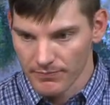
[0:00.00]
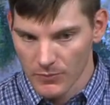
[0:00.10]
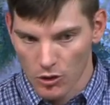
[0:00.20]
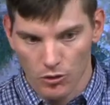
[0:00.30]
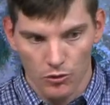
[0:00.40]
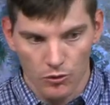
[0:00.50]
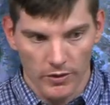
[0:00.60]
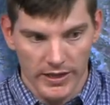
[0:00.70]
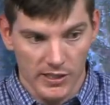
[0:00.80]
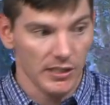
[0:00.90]
who
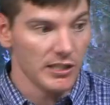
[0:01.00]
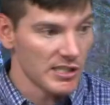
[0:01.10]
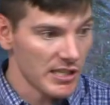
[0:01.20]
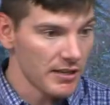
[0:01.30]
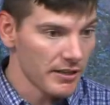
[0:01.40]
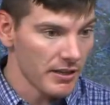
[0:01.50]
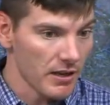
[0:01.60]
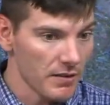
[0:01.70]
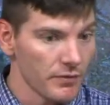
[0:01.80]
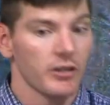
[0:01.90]
is the descendant
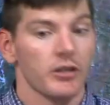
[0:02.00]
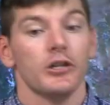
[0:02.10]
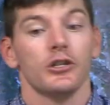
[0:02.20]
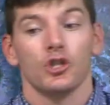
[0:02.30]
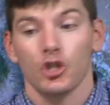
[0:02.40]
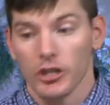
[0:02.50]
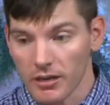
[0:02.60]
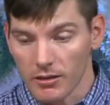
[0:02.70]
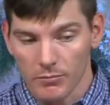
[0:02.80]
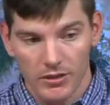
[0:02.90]
of
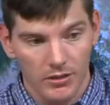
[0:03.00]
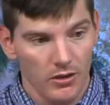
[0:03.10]
Shem,